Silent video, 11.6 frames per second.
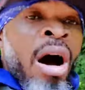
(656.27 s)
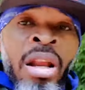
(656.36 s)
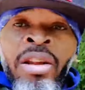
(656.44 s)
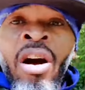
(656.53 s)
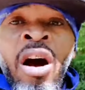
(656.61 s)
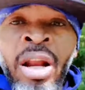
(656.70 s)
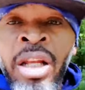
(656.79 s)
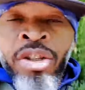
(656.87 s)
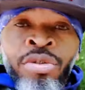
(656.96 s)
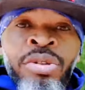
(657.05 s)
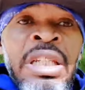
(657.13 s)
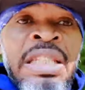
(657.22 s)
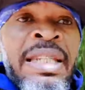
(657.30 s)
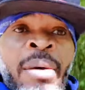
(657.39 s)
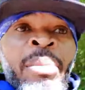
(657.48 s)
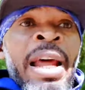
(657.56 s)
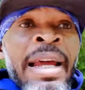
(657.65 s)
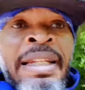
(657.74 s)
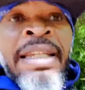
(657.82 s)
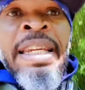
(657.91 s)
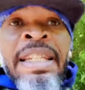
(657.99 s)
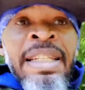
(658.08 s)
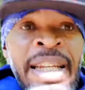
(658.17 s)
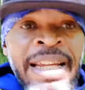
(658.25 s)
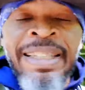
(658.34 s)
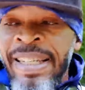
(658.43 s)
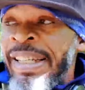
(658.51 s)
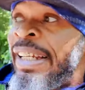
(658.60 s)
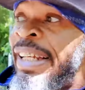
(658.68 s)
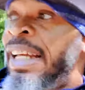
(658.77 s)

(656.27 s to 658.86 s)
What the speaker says: all the other trees, them, like internet.